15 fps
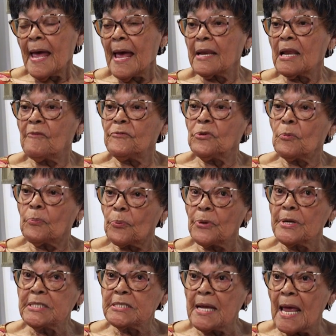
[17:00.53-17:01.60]
And if you
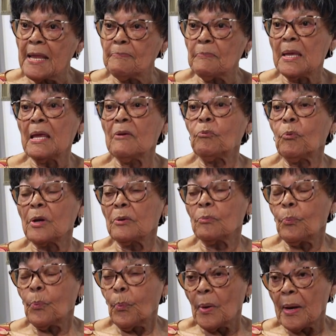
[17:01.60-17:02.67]
appreciate me,
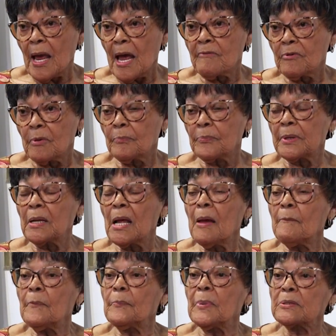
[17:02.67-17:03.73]
whatever,
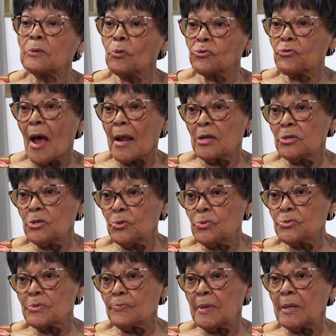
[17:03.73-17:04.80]
but don't try to
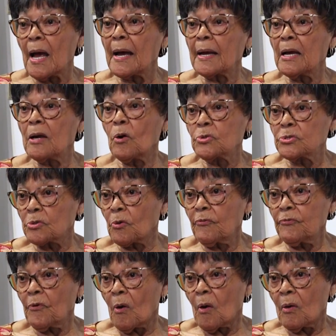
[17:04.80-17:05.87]
use me, I can go so
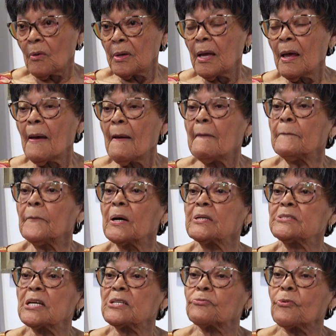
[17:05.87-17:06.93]
far.
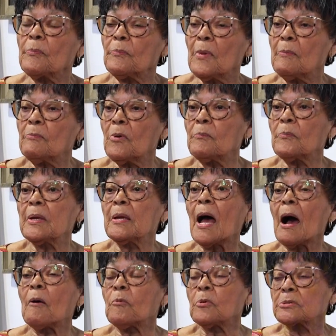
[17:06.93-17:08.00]
But just remember
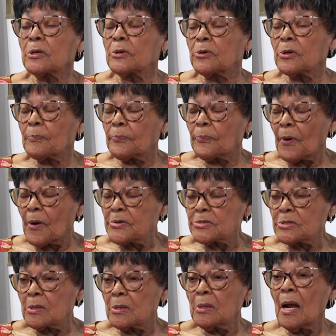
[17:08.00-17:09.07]
me, I was a good
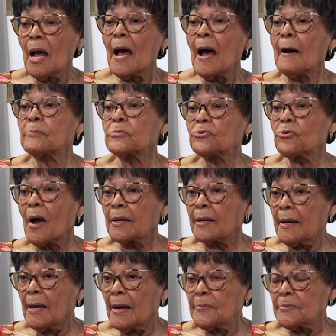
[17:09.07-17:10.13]
person, I'm trying
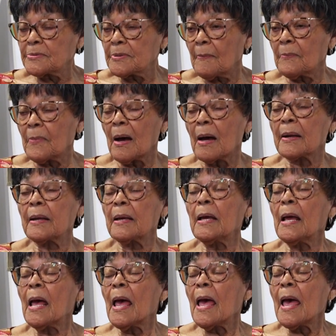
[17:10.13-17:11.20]
to help
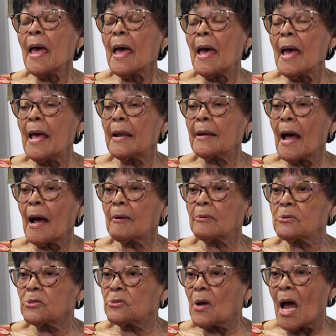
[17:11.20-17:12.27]
somebody, and
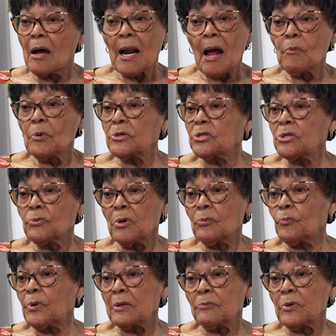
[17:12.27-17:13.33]
I would do
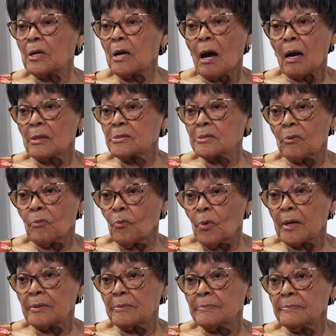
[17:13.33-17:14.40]
it regardless of what.